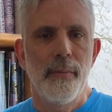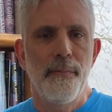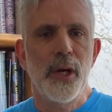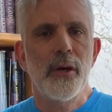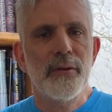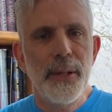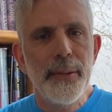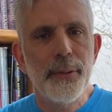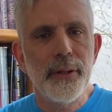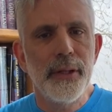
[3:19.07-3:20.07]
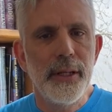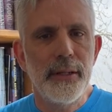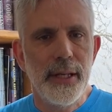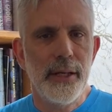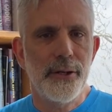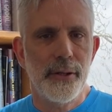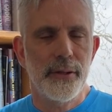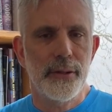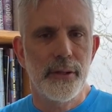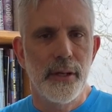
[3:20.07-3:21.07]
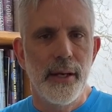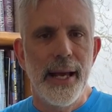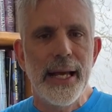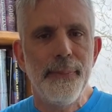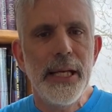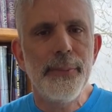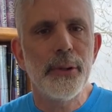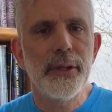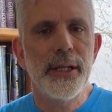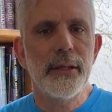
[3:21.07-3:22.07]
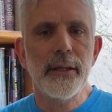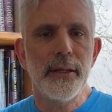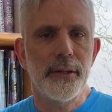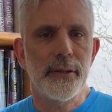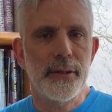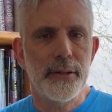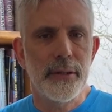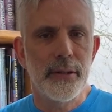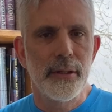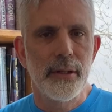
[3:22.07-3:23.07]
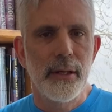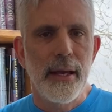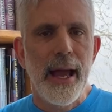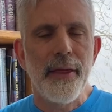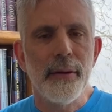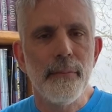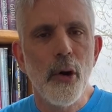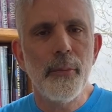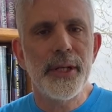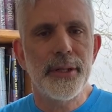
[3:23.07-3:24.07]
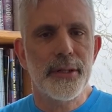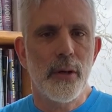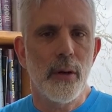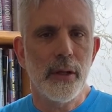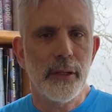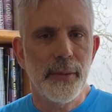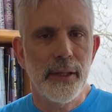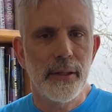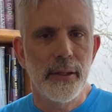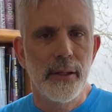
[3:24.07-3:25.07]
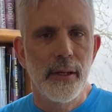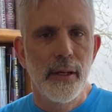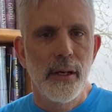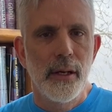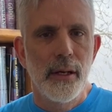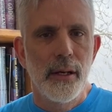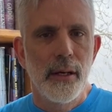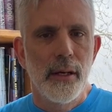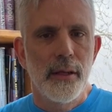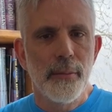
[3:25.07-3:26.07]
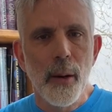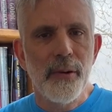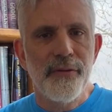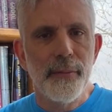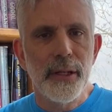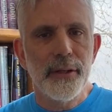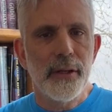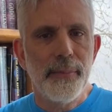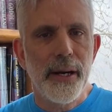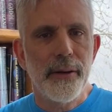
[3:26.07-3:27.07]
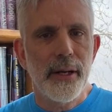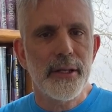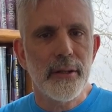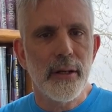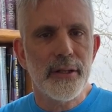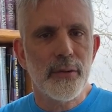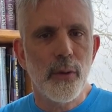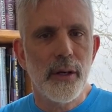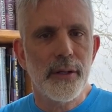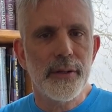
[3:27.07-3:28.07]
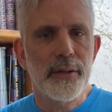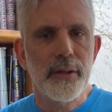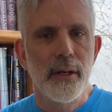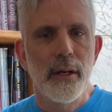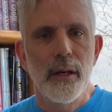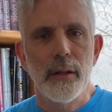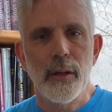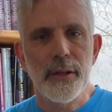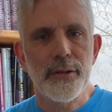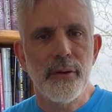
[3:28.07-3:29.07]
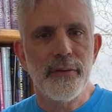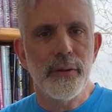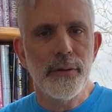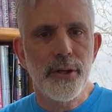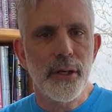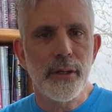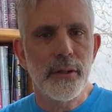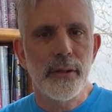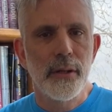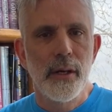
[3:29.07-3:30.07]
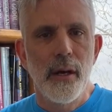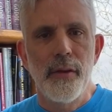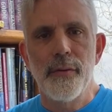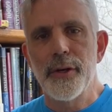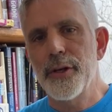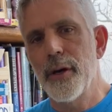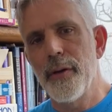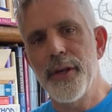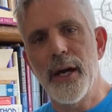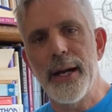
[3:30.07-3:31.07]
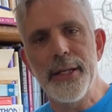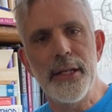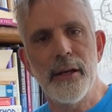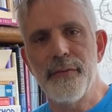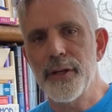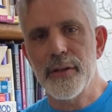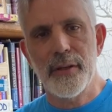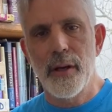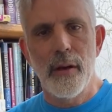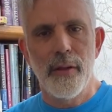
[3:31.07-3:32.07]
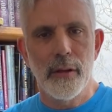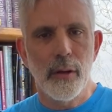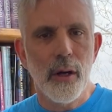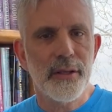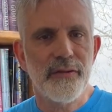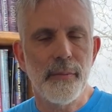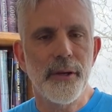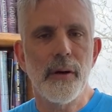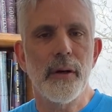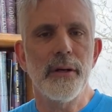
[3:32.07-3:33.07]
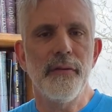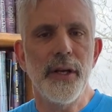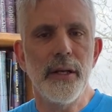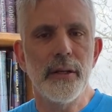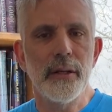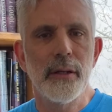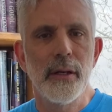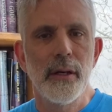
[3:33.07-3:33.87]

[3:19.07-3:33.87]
Because people need teachers and people need leaders. And the moment is calling me. The moment for Milton in Paradise Lost was a lost revolution, the idea of just the loss from the Garden of Eden.